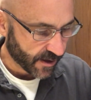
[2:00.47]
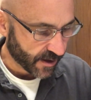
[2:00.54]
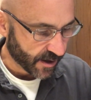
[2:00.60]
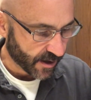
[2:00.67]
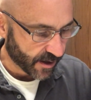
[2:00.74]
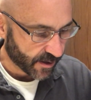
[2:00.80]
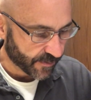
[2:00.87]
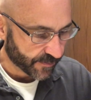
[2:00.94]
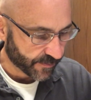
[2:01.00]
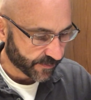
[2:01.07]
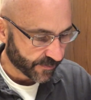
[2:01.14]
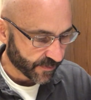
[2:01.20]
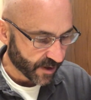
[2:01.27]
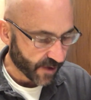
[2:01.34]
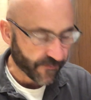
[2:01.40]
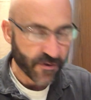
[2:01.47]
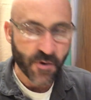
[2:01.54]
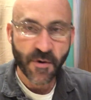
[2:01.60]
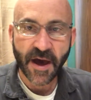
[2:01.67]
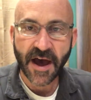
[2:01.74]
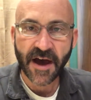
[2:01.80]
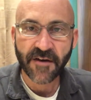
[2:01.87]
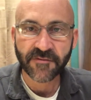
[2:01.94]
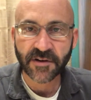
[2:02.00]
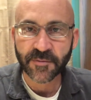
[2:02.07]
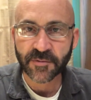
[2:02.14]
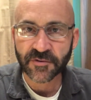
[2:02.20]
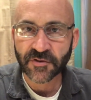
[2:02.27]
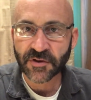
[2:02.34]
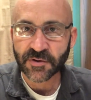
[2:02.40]
Um, if you have
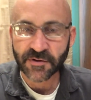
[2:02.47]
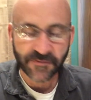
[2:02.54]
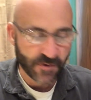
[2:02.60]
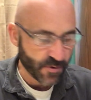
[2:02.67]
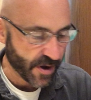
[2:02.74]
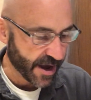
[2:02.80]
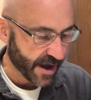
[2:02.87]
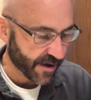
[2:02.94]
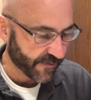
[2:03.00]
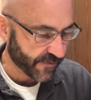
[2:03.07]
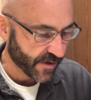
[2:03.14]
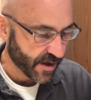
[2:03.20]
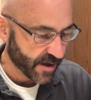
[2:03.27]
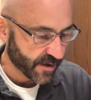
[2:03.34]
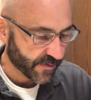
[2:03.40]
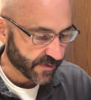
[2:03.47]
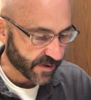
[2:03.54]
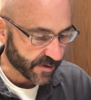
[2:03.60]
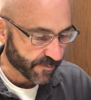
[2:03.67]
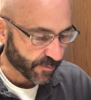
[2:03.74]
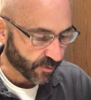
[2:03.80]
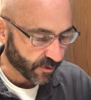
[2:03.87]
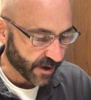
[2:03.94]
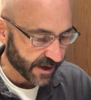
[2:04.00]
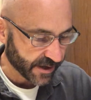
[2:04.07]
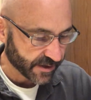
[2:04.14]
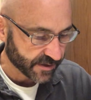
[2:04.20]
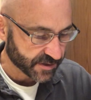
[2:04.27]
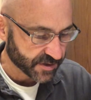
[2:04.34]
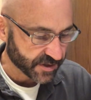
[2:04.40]
number two, if have the
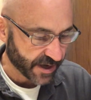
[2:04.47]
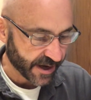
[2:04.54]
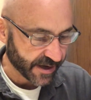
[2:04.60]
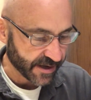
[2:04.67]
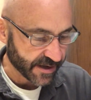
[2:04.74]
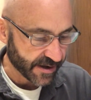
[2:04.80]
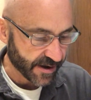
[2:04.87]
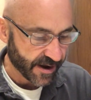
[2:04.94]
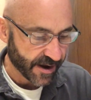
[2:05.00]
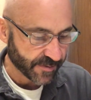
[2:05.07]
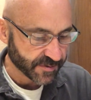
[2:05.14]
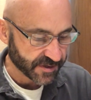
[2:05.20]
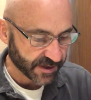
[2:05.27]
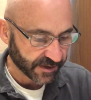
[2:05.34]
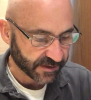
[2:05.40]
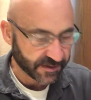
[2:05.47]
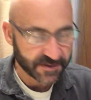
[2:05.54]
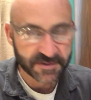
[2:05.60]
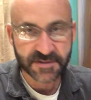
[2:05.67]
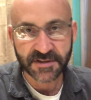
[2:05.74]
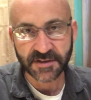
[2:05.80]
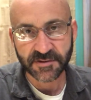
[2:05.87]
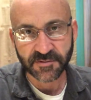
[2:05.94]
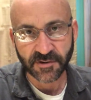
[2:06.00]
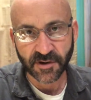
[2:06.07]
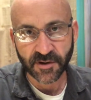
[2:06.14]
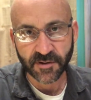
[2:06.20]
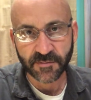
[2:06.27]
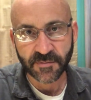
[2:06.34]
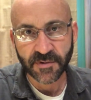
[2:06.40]
bright, shiny object
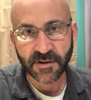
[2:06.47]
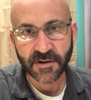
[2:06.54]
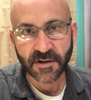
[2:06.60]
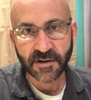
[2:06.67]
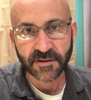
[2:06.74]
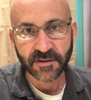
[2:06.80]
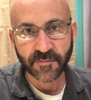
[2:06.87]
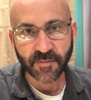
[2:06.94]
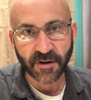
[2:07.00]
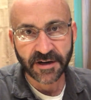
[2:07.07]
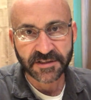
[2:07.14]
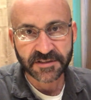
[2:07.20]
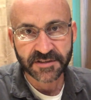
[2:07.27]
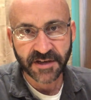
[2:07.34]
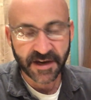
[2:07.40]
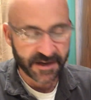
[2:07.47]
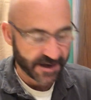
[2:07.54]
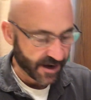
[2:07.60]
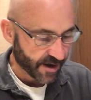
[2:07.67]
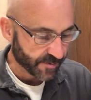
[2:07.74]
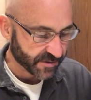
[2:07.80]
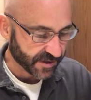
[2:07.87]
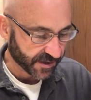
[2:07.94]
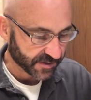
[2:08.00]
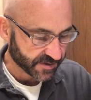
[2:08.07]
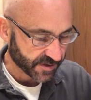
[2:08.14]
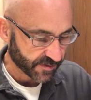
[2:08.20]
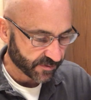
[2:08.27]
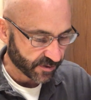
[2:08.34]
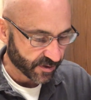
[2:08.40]
syndrome, the bright, shiny object
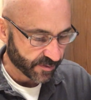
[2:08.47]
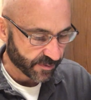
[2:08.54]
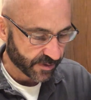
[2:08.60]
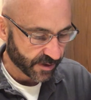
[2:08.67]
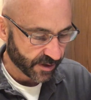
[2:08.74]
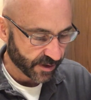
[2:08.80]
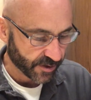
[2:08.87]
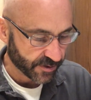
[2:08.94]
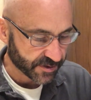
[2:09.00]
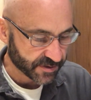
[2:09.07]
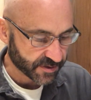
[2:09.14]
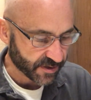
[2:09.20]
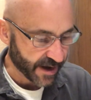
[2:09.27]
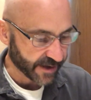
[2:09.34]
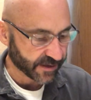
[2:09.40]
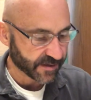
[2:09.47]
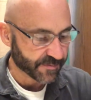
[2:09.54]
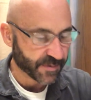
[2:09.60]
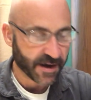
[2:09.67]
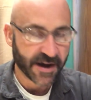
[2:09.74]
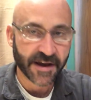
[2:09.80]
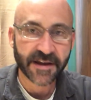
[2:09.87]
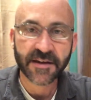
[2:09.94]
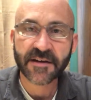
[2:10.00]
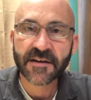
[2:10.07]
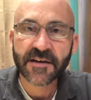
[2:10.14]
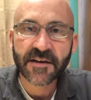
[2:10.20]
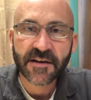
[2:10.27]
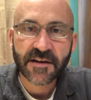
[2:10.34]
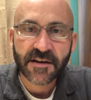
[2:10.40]
syndrome, you're distracted by
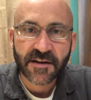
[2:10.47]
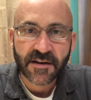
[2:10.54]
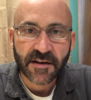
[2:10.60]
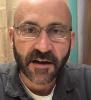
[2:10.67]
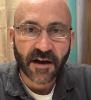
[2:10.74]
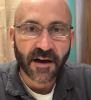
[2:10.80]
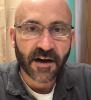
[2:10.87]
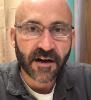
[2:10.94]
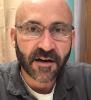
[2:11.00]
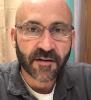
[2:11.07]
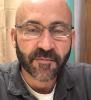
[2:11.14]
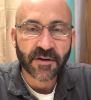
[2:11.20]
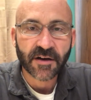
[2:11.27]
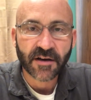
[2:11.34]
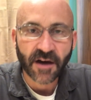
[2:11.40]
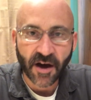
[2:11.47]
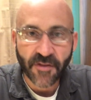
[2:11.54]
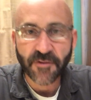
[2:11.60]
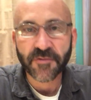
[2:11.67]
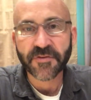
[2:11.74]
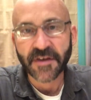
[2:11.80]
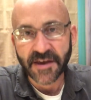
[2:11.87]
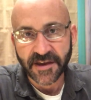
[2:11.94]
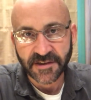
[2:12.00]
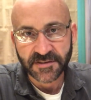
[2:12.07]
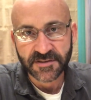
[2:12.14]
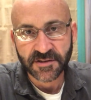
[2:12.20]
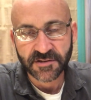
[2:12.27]
um, other things.